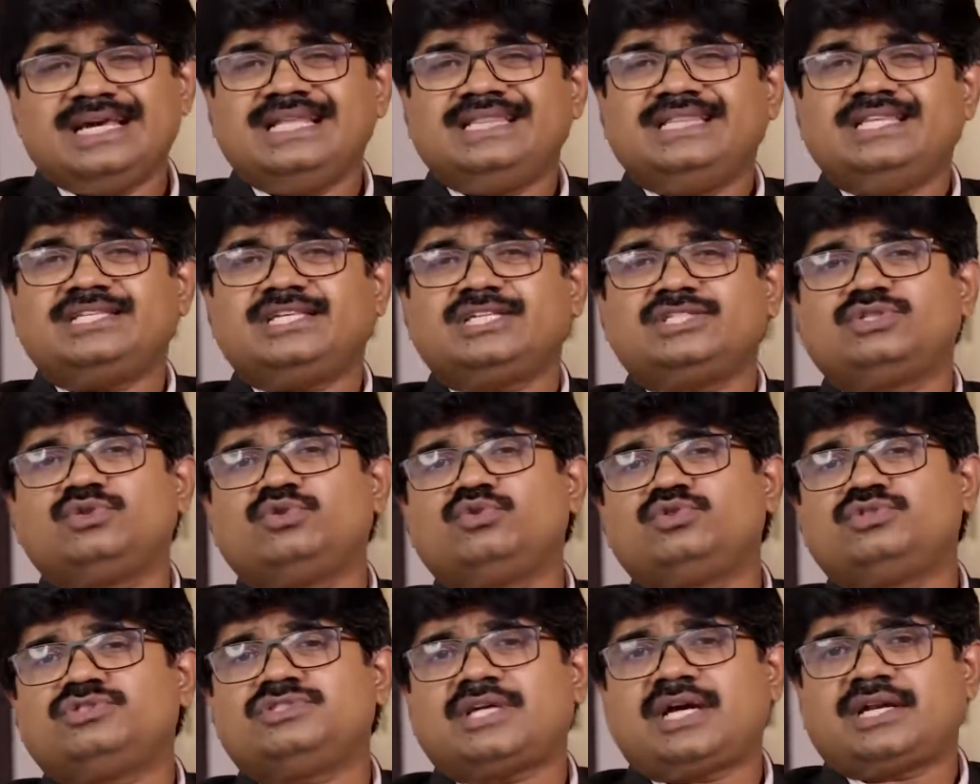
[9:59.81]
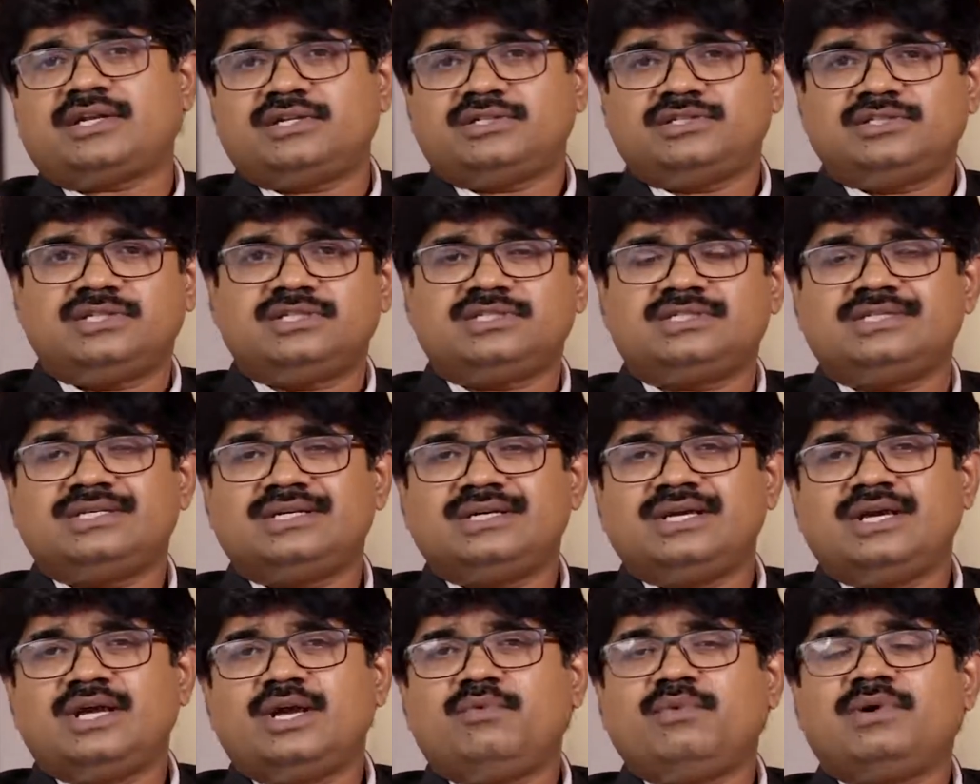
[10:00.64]
These are two strategies
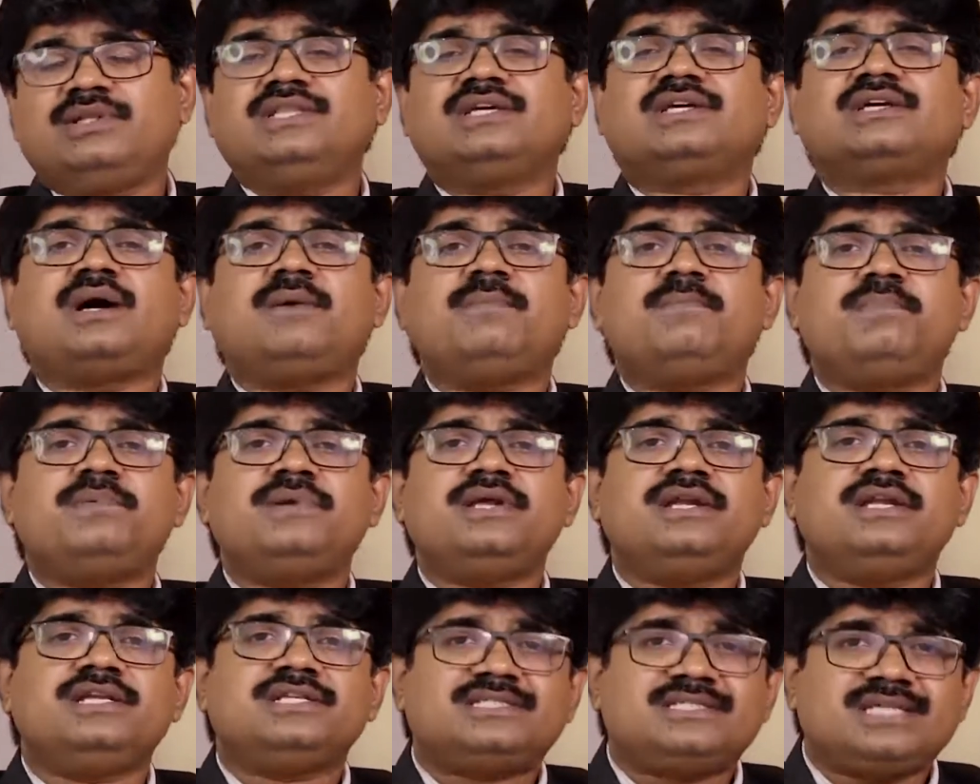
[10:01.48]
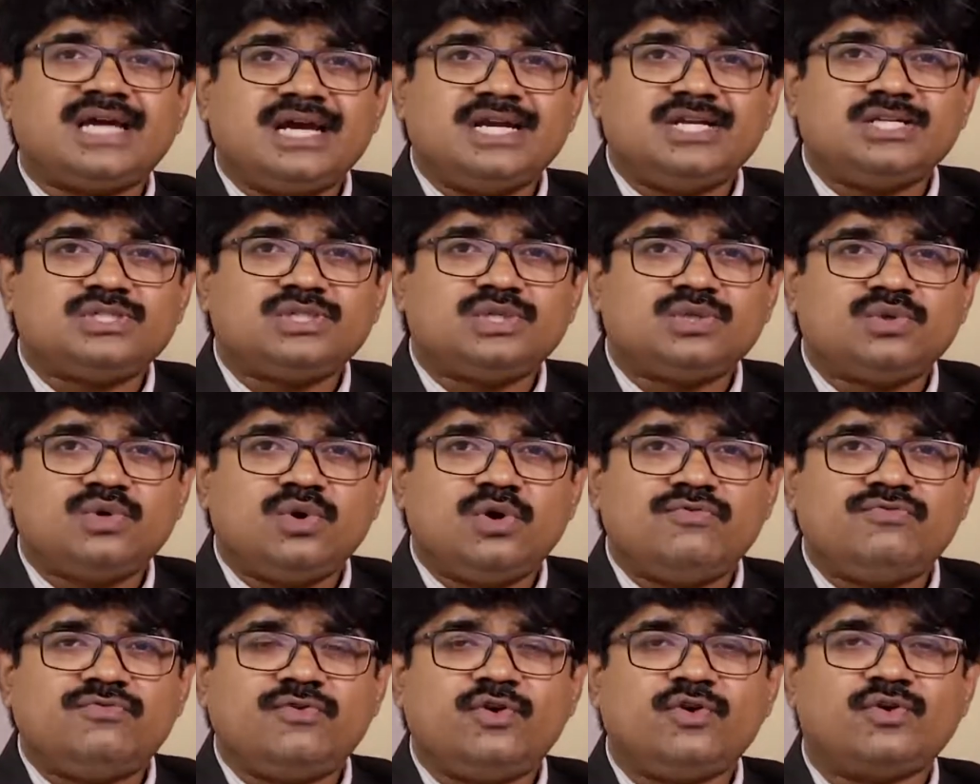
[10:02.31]
when the company decides to
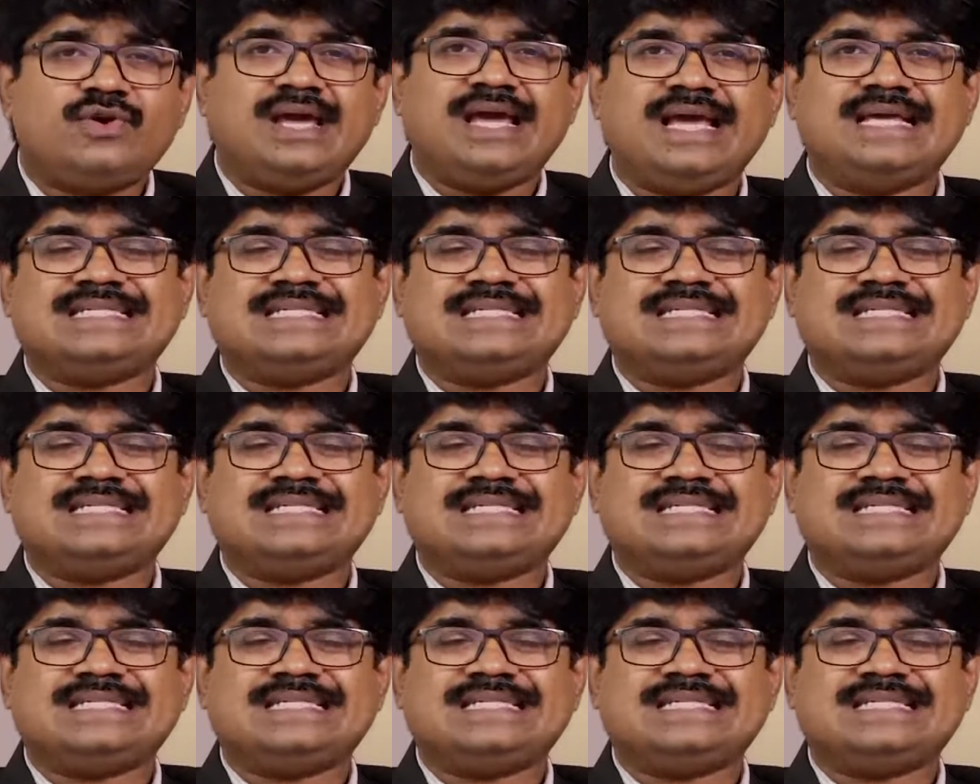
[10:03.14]
go for